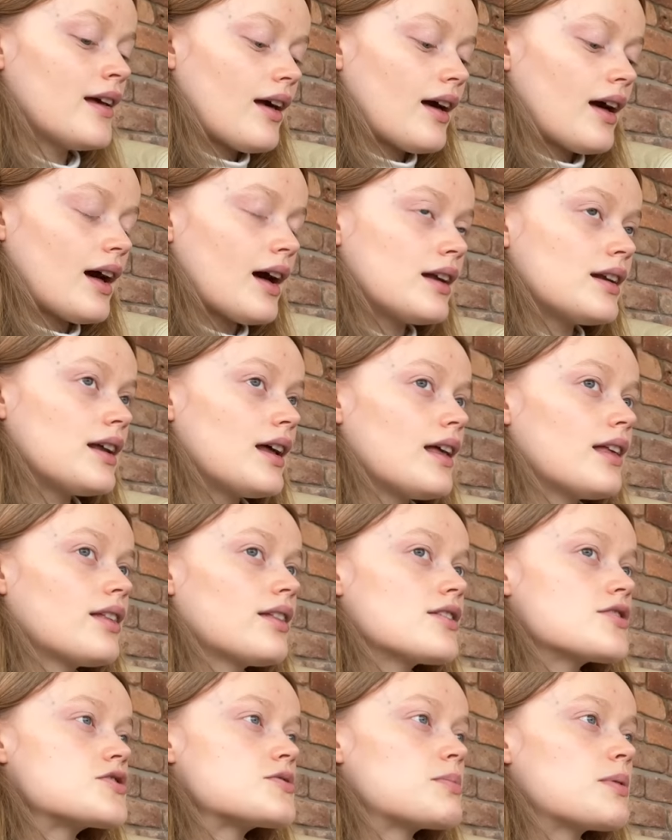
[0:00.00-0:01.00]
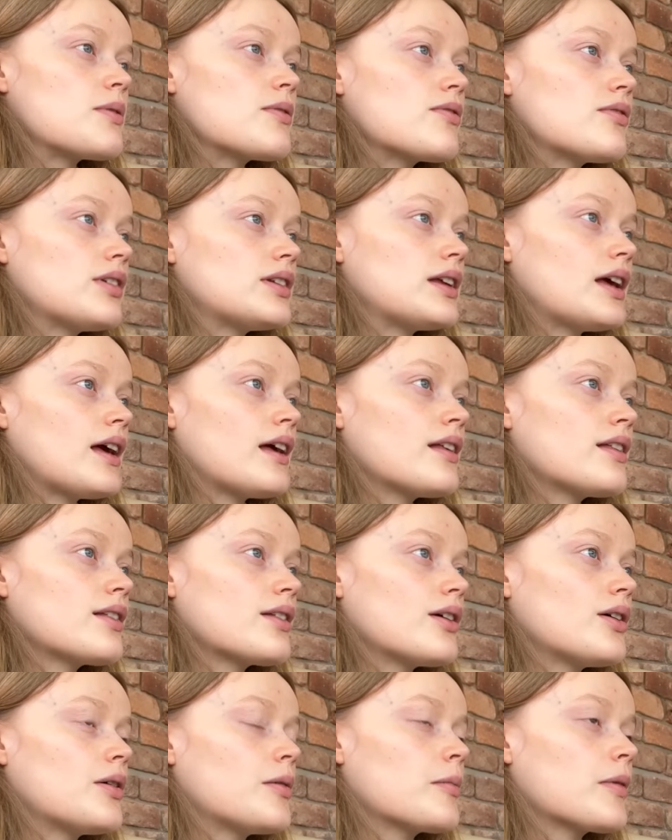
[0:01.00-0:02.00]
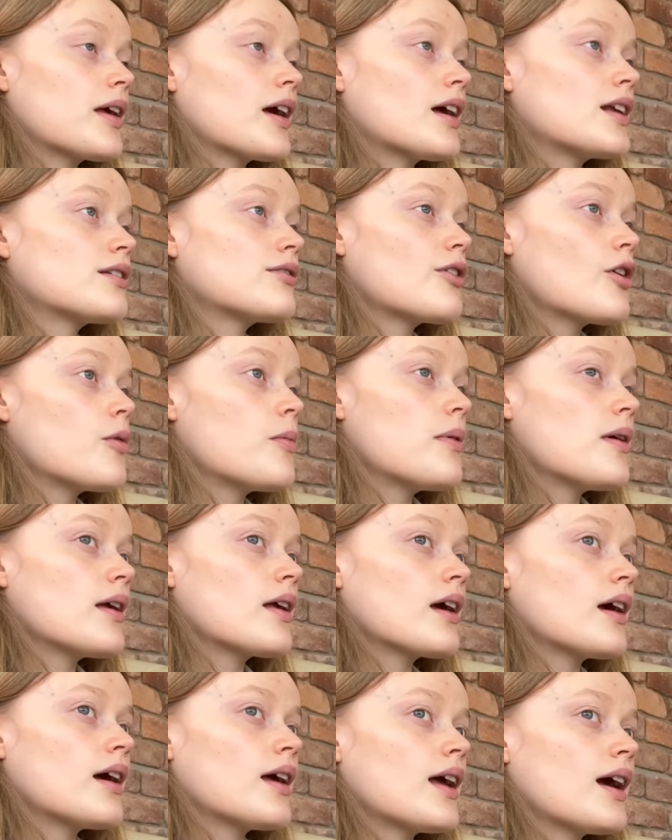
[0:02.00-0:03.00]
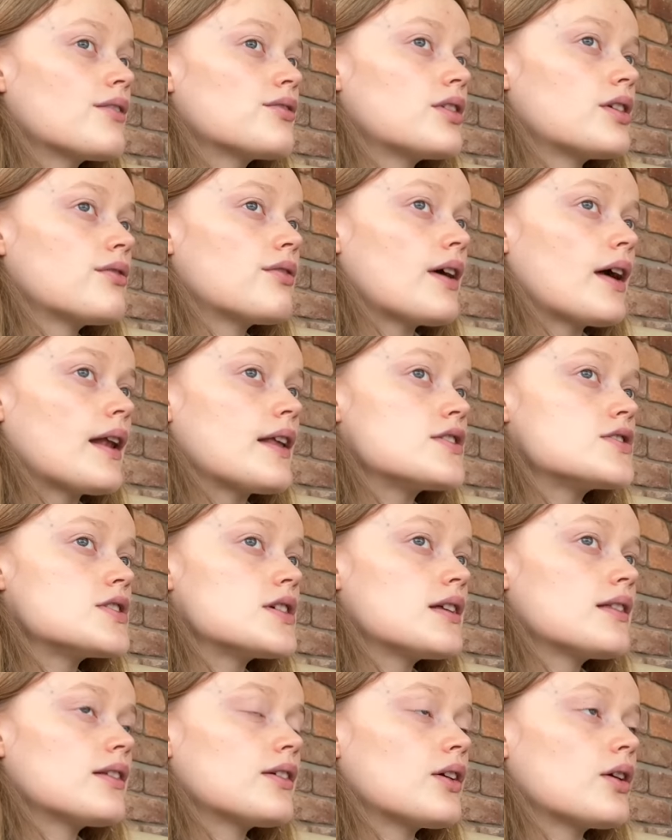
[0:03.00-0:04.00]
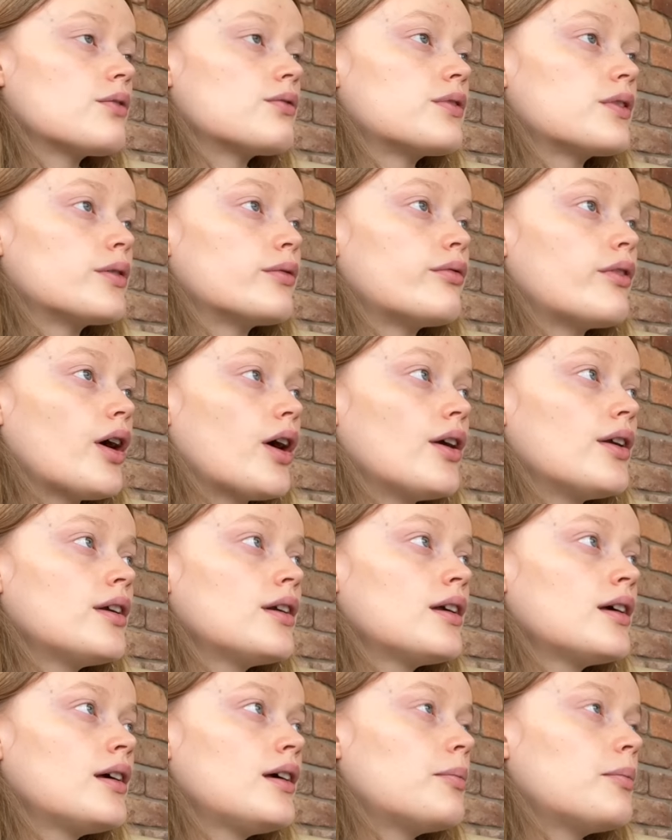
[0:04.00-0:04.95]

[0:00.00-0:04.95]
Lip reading: And it is such a beautiful day, so I'm kind of hoping I have enough energy to go for a run,